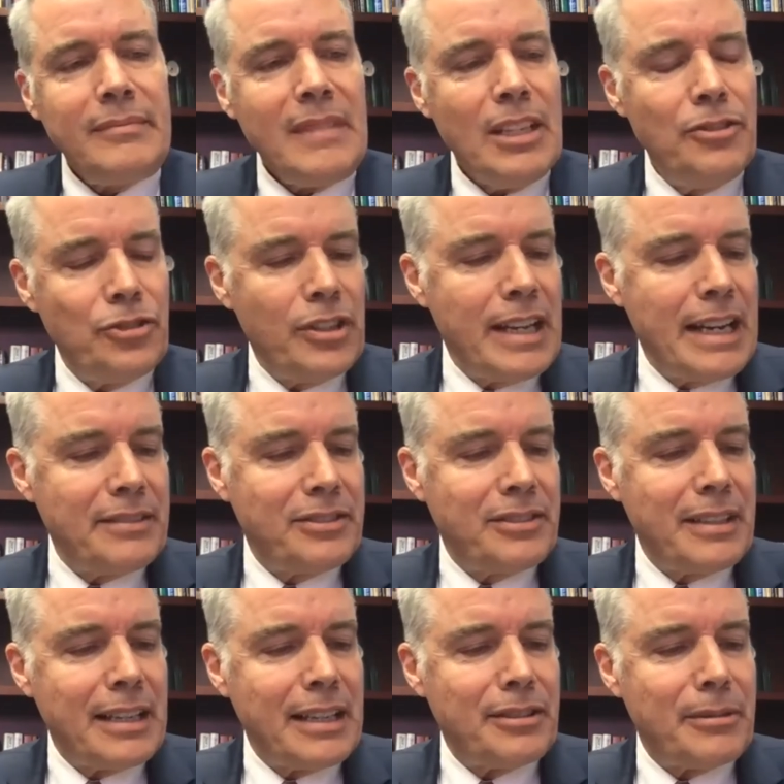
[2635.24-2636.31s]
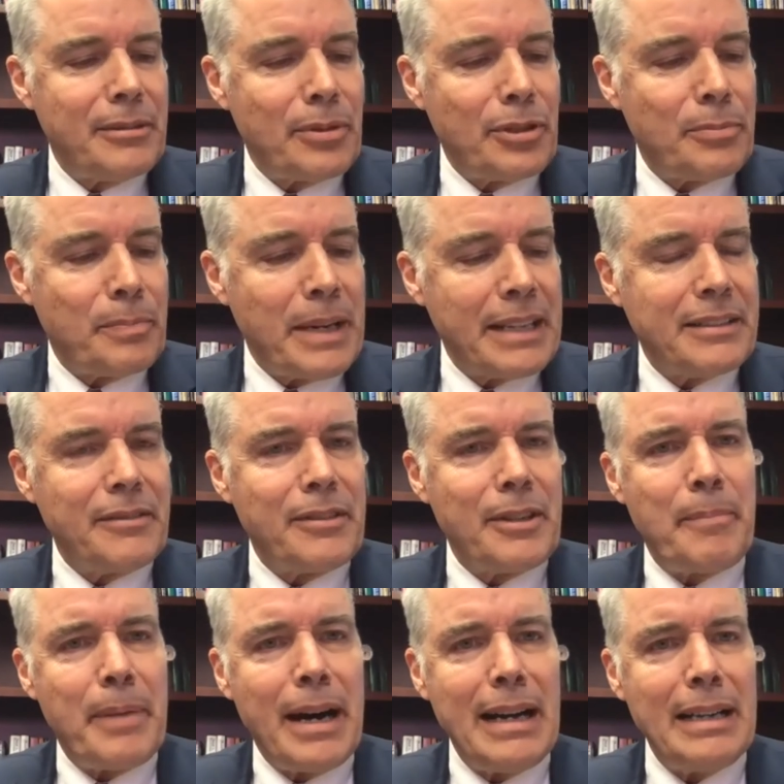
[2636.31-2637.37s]
So that's that's the perspective. The
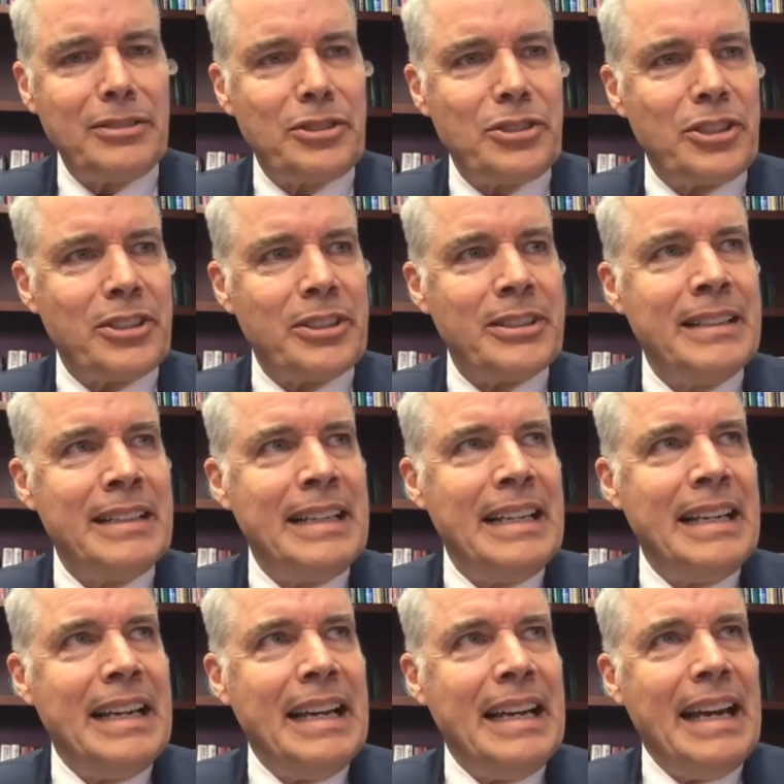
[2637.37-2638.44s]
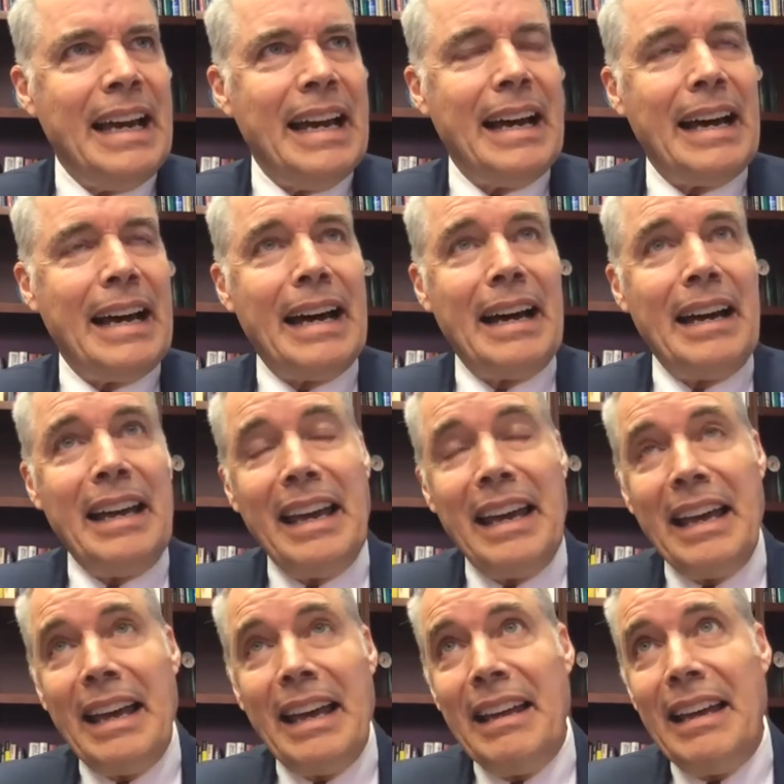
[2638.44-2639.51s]
posture, uh,
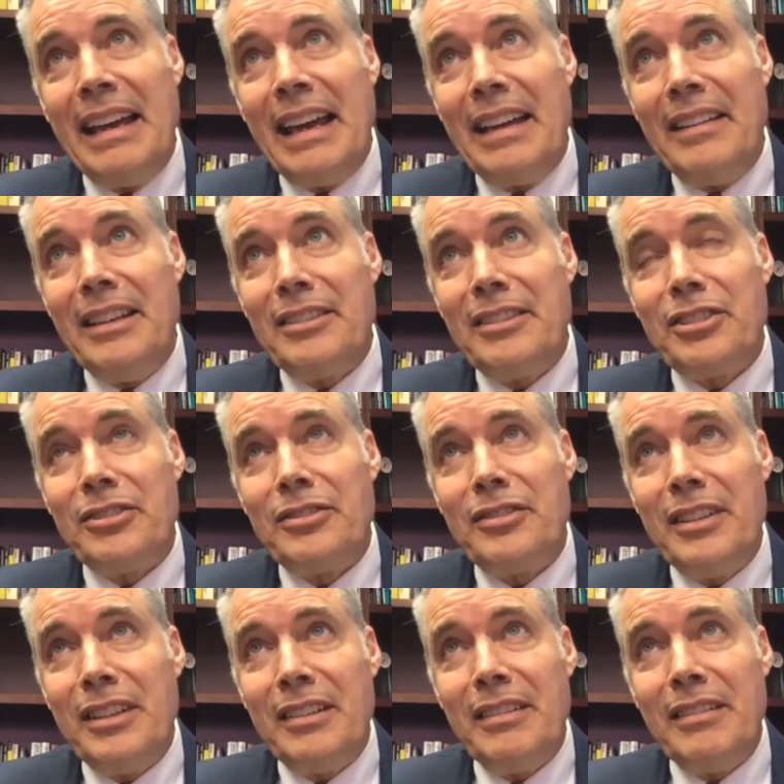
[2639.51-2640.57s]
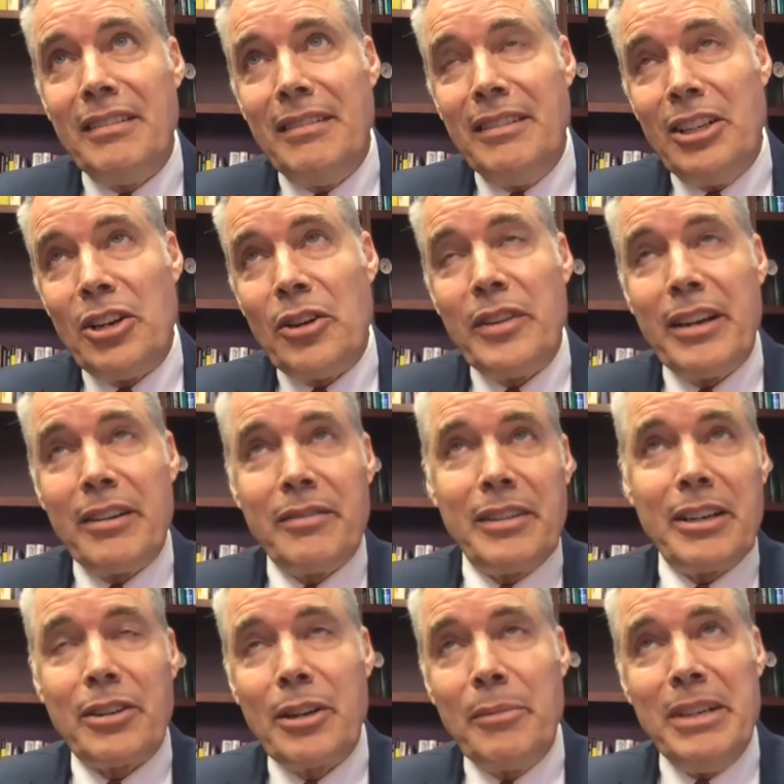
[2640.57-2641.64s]
and this is, you know, there,
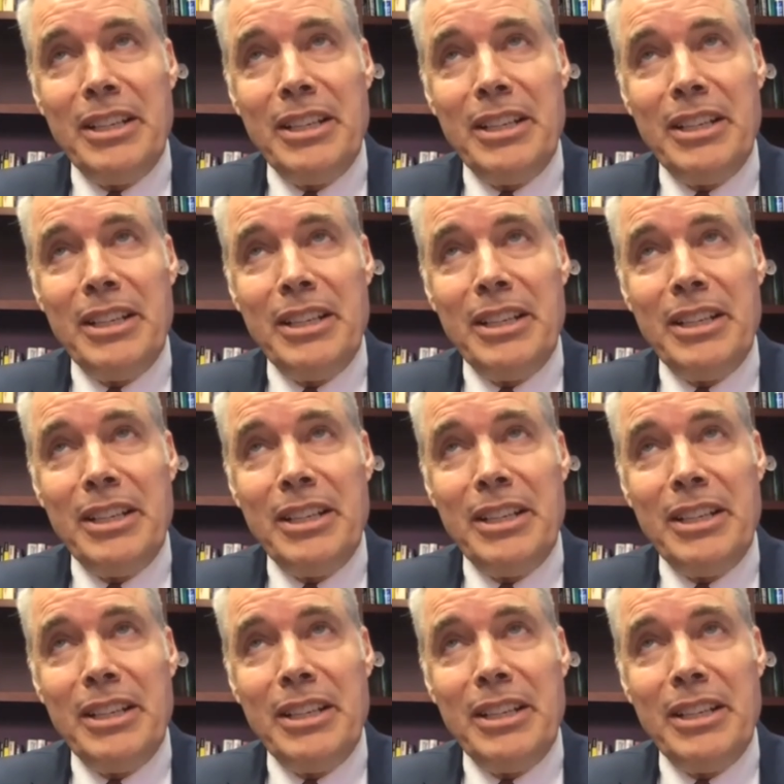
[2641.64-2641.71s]
there can be